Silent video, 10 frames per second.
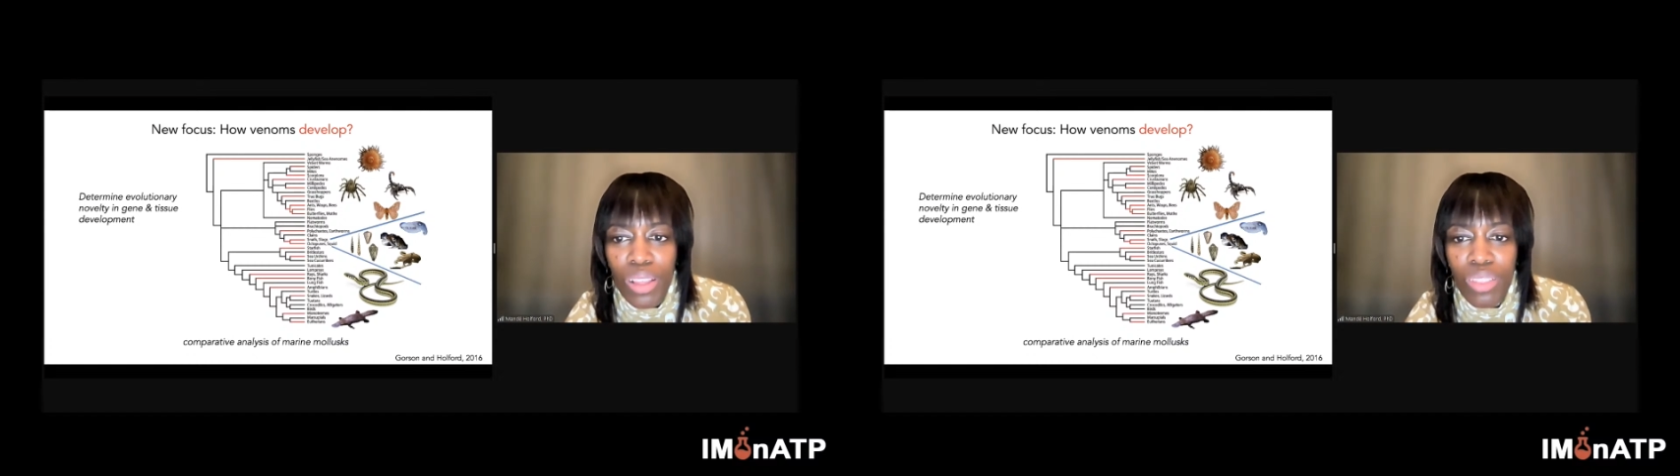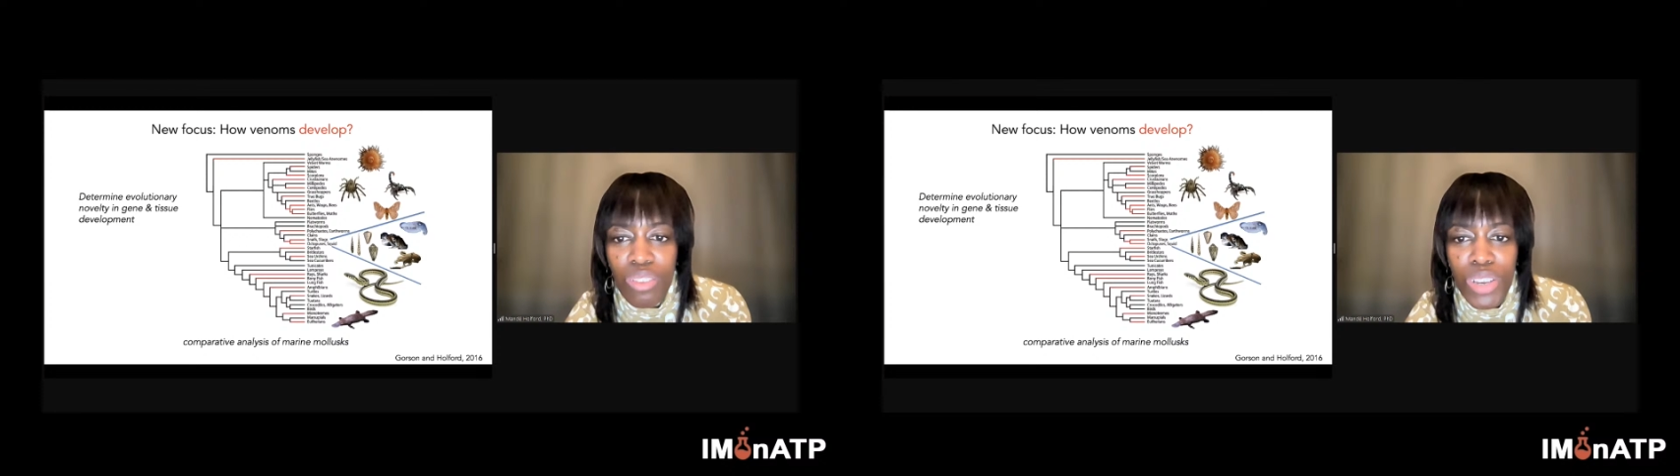
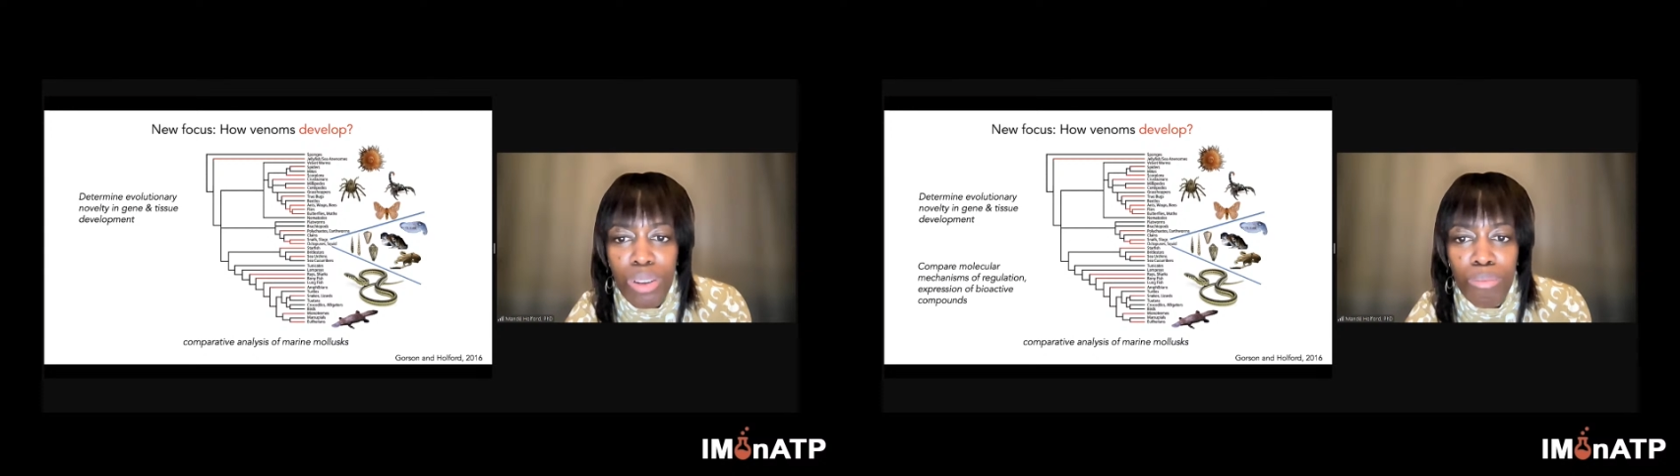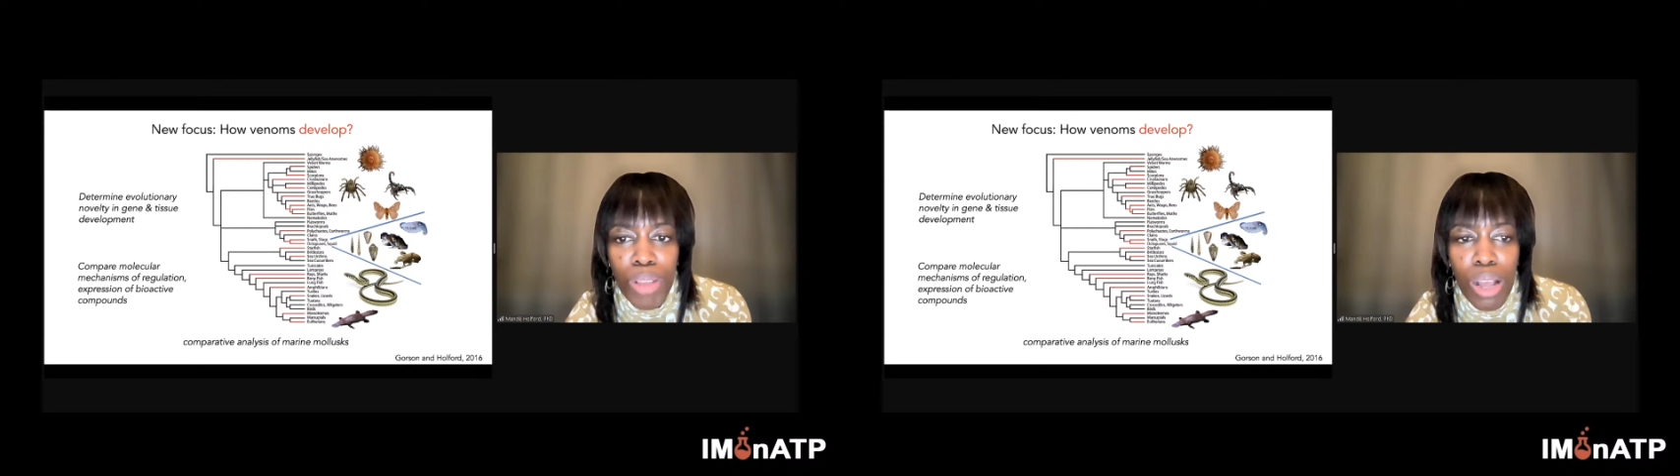make the
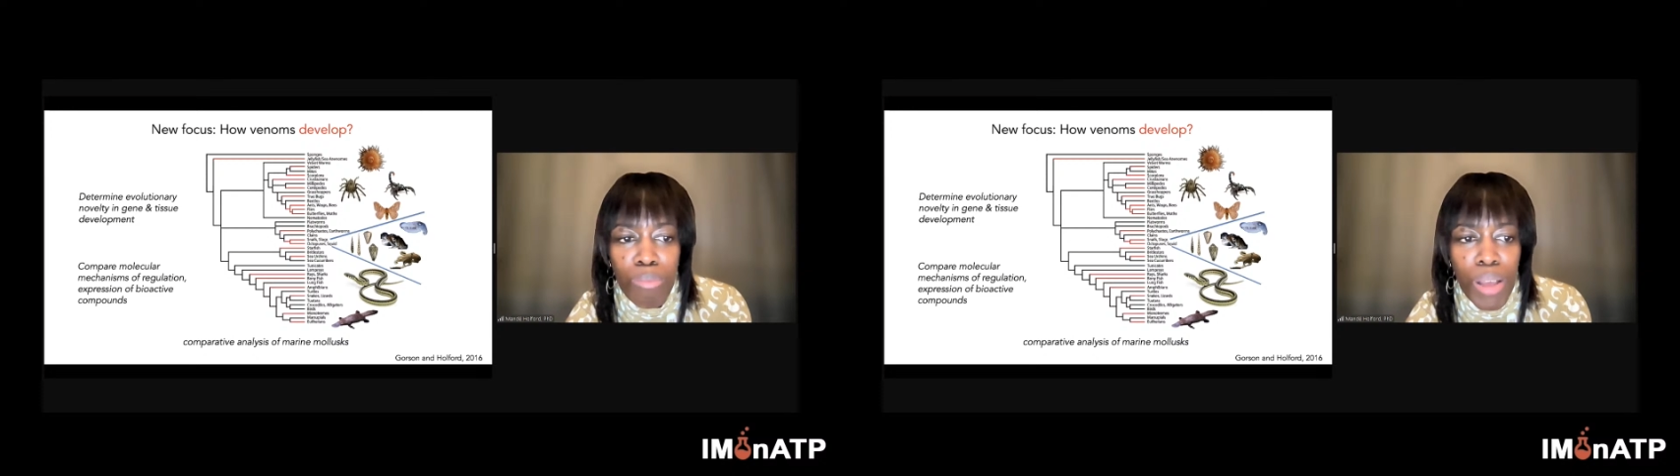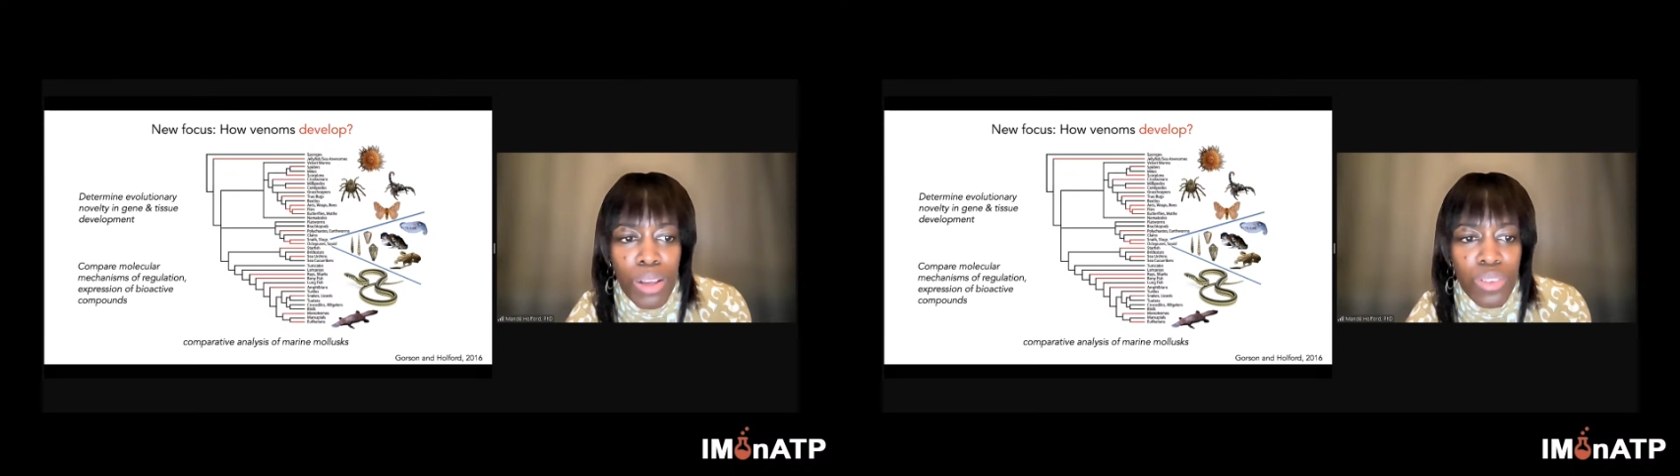venom
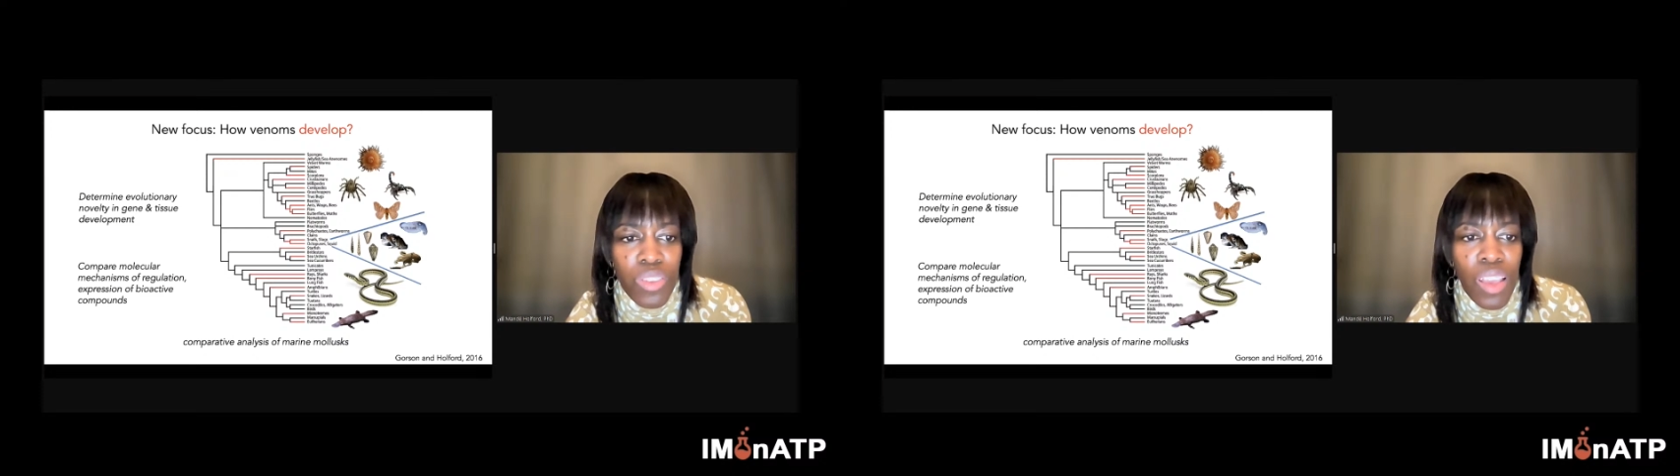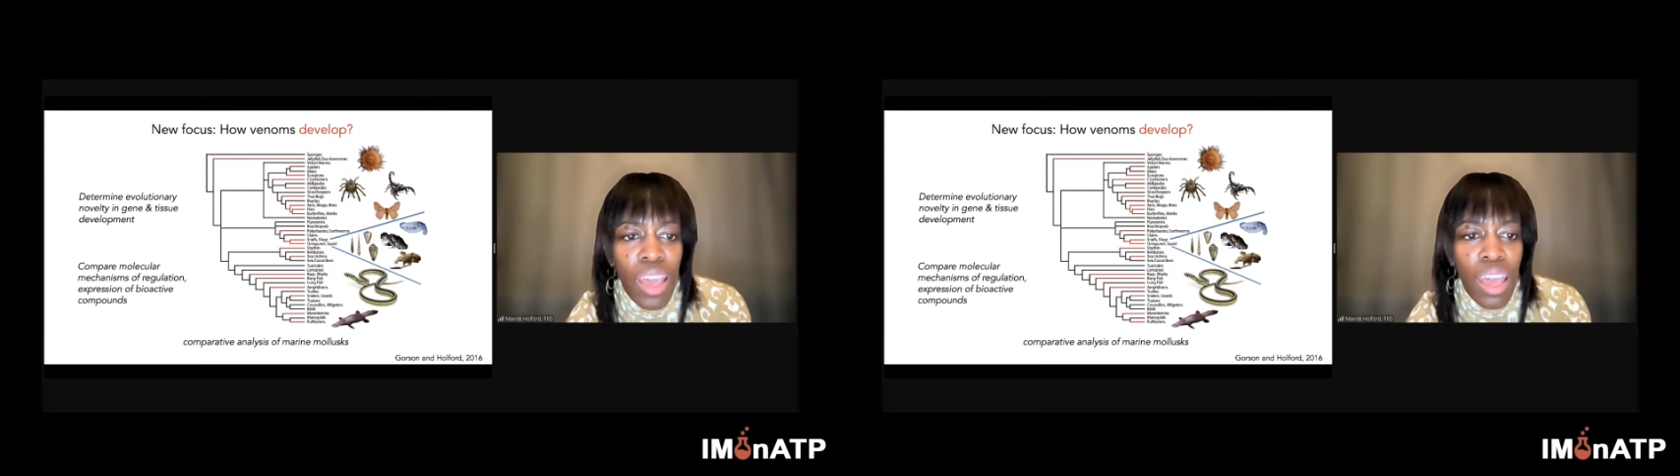
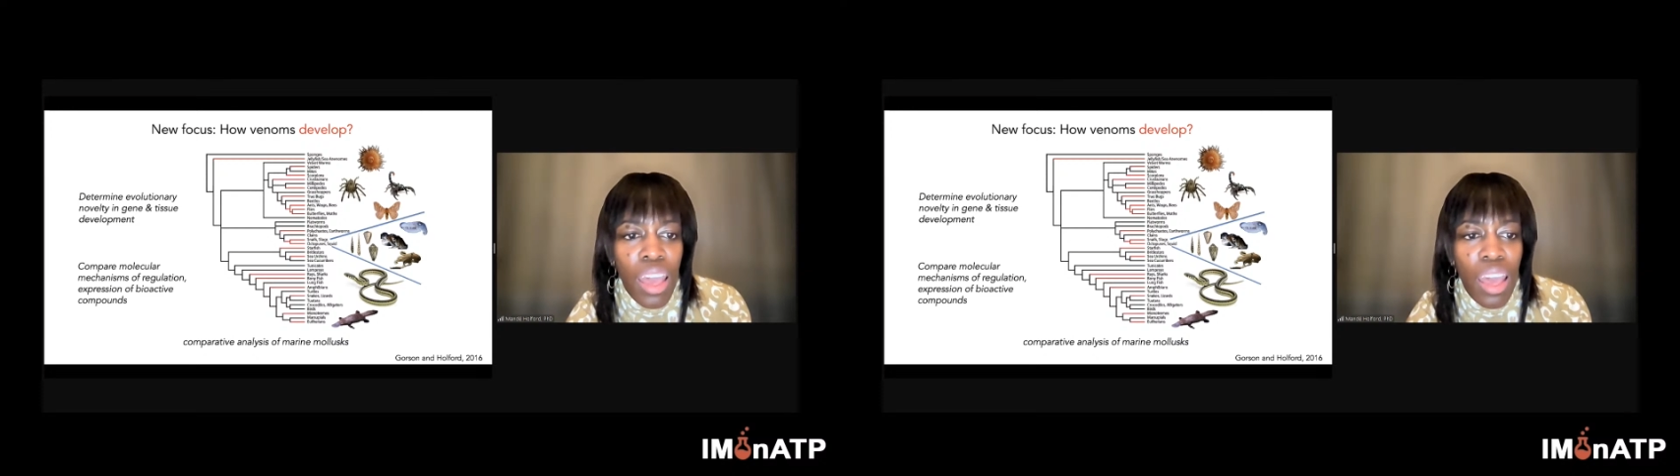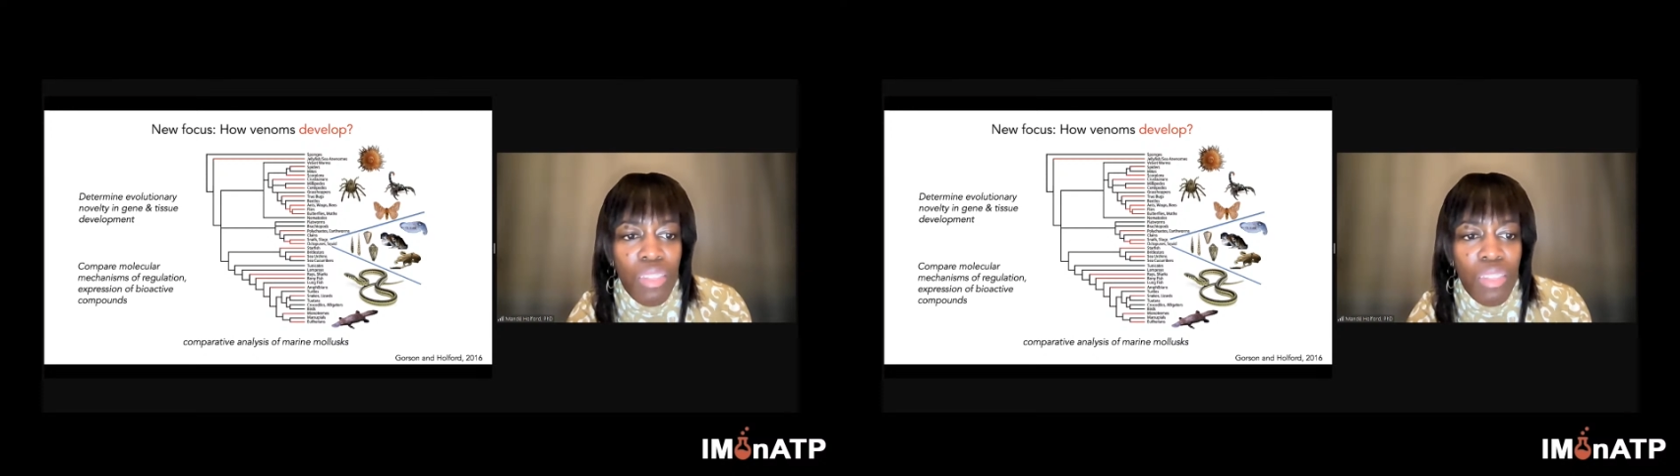compounds.